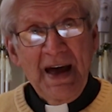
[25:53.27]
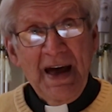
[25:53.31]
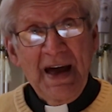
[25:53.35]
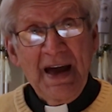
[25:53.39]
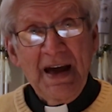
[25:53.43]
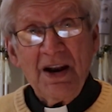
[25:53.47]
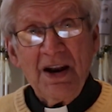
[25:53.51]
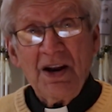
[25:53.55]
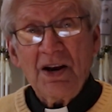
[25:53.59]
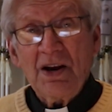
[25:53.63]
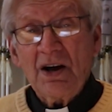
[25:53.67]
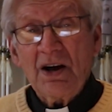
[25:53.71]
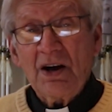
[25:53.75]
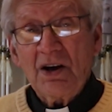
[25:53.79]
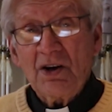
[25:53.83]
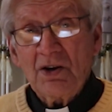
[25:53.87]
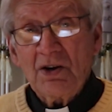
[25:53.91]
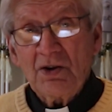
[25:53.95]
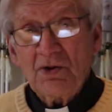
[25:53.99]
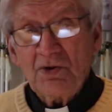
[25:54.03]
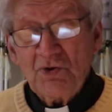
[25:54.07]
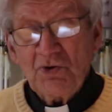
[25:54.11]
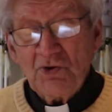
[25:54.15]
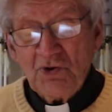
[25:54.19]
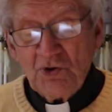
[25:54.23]
and
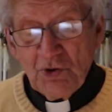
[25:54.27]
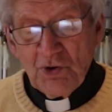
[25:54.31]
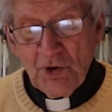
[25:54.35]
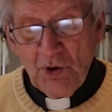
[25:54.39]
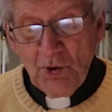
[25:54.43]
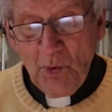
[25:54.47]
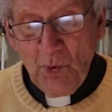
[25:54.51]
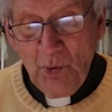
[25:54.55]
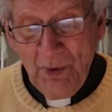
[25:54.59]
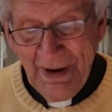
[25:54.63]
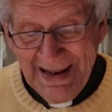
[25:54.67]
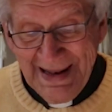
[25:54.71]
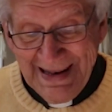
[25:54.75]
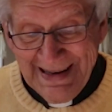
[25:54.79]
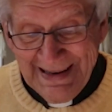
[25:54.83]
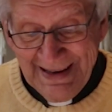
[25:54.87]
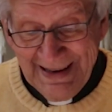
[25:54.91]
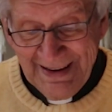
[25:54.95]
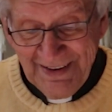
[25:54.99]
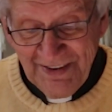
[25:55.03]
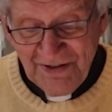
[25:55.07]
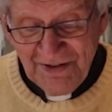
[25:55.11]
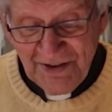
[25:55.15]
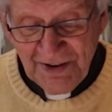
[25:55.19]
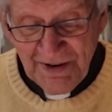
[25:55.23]
a true
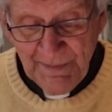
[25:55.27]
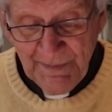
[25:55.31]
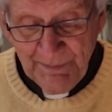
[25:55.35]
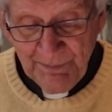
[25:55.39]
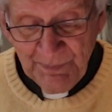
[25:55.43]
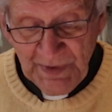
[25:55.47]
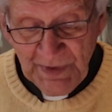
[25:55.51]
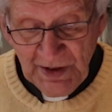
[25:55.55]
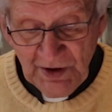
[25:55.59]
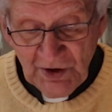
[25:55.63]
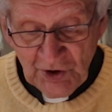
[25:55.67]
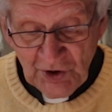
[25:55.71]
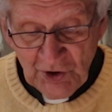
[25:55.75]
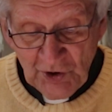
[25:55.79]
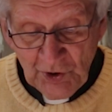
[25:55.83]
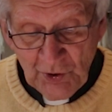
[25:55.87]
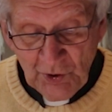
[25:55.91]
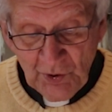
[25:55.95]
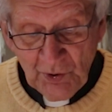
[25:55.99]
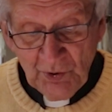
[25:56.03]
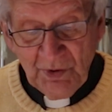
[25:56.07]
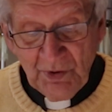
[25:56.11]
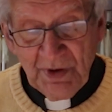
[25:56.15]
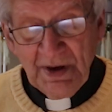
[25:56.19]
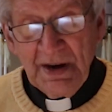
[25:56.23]
witness
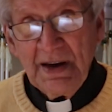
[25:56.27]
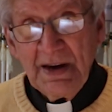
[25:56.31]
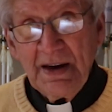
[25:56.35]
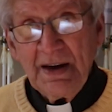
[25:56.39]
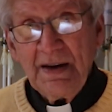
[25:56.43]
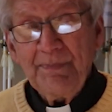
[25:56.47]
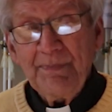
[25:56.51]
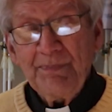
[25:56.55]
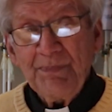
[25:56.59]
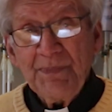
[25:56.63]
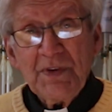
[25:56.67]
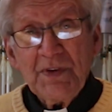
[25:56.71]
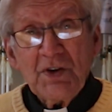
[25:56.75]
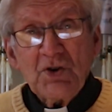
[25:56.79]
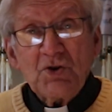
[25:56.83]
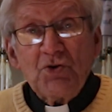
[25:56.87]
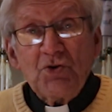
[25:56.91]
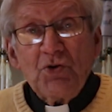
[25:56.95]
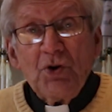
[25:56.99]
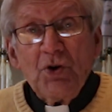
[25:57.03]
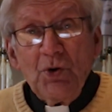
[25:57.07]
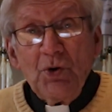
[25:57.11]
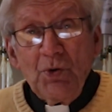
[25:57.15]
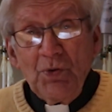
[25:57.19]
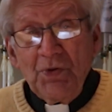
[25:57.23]
to the
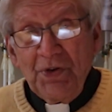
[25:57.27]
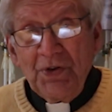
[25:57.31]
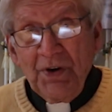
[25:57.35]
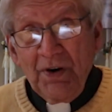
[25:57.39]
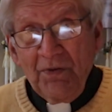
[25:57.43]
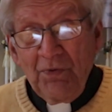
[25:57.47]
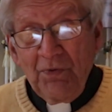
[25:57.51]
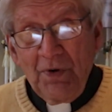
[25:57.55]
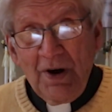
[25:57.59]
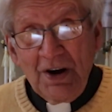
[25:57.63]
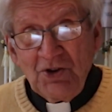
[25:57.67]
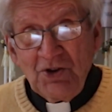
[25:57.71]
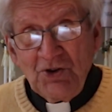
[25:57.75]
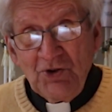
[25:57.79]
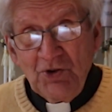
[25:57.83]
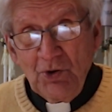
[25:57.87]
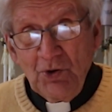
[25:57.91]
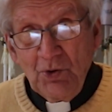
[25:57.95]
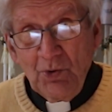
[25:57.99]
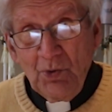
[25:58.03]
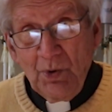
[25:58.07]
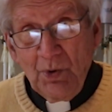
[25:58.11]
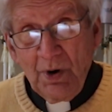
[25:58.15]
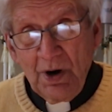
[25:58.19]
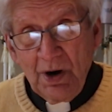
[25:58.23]
truth of what
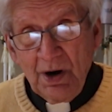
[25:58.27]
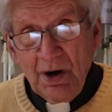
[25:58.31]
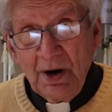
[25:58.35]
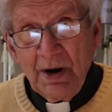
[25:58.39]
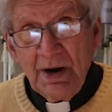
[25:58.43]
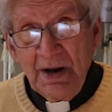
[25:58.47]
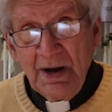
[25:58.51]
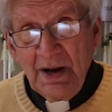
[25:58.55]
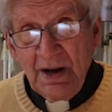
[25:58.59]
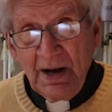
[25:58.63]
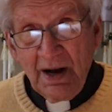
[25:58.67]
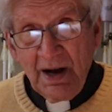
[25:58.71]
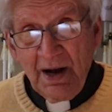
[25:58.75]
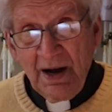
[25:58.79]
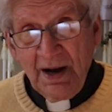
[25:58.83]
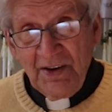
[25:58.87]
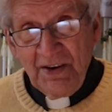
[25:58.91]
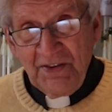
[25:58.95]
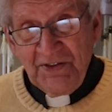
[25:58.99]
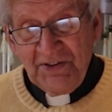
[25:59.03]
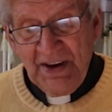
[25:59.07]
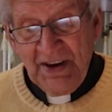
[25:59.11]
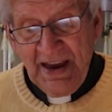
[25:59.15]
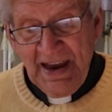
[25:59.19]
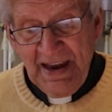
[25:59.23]
you were
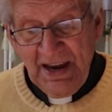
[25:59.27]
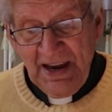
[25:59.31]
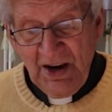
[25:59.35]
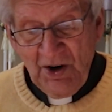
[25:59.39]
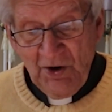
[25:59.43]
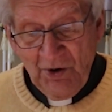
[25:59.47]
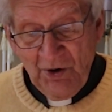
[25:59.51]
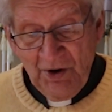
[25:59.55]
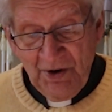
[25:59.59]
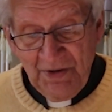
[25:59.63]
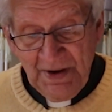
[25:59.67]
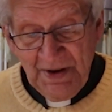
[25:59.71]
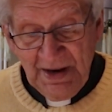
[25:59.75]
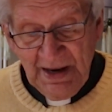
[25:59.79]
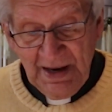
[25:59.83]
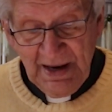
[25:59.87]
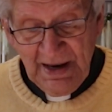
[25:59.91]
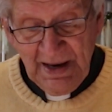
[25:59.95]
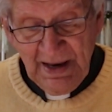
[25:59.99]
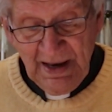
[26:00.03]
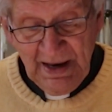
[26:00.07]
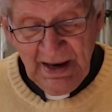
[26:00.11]
saying or the